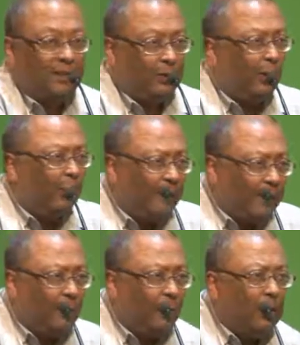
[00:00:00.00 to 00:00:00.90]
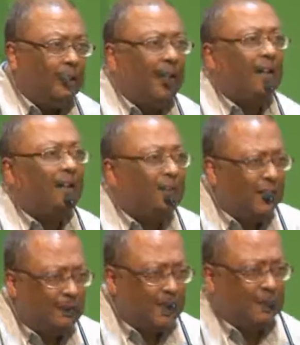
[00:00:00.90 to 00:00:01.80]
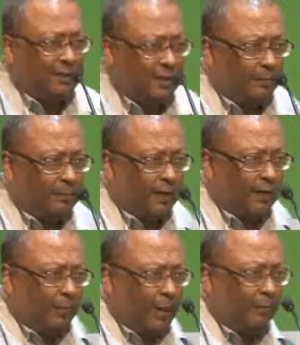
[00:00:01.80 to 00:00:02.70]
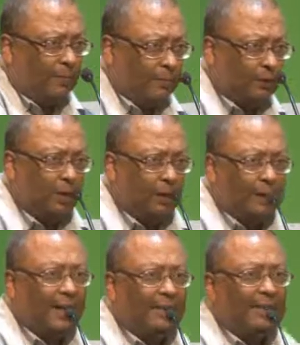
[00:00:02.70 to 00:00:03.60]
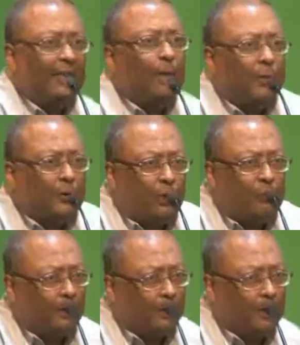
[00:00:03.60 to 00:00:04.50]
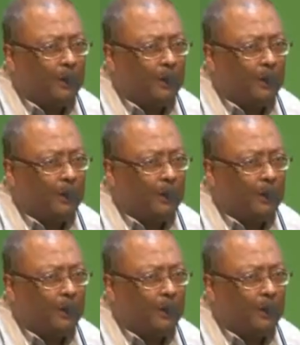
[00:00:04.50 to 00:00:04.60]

You cannot wait more than that, 30 minutes in a pump, just like a petrol pump.